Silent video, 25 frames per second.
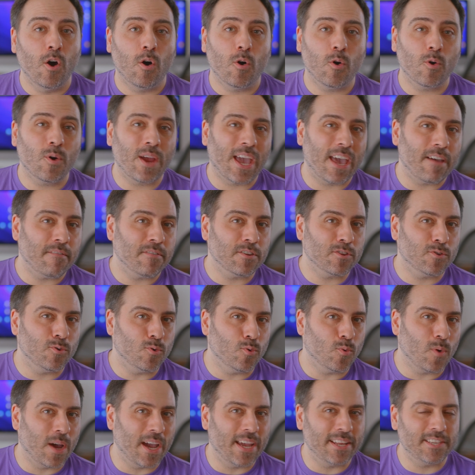or having to
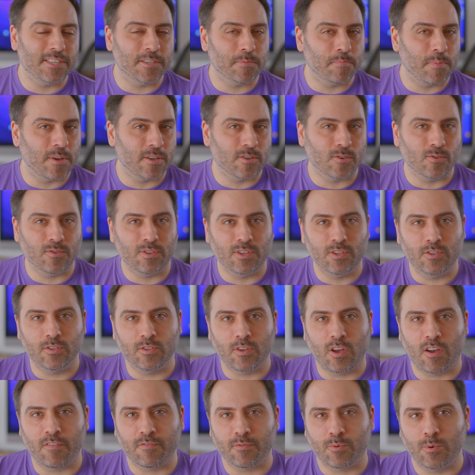write specialty
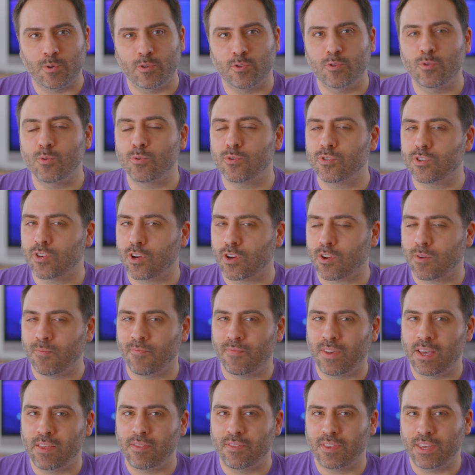software to
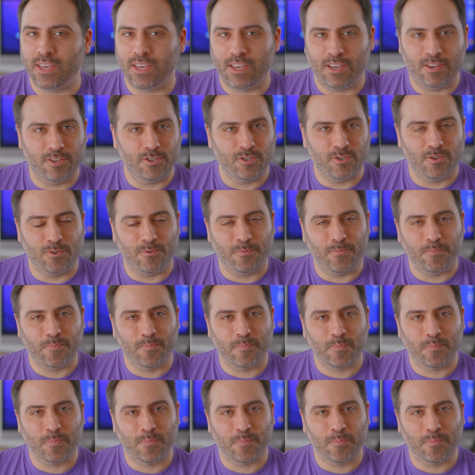circumvent the issue.